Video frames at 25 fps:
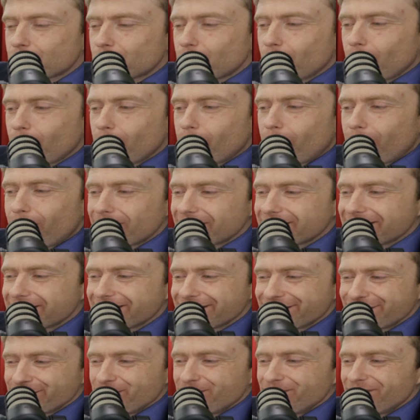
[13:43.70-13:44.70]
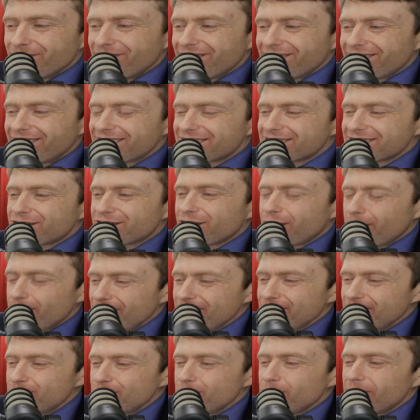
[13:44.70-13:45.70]
Marxism that's coming
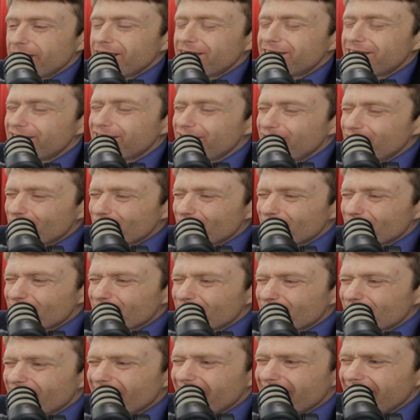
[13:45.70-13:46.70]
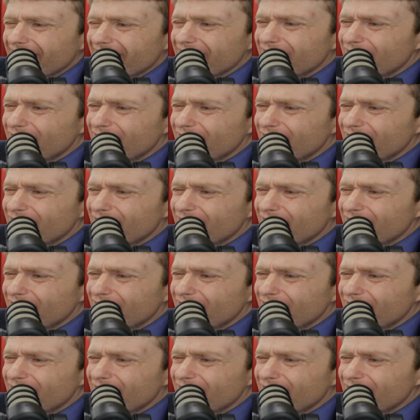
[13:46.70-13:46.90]
to a theater near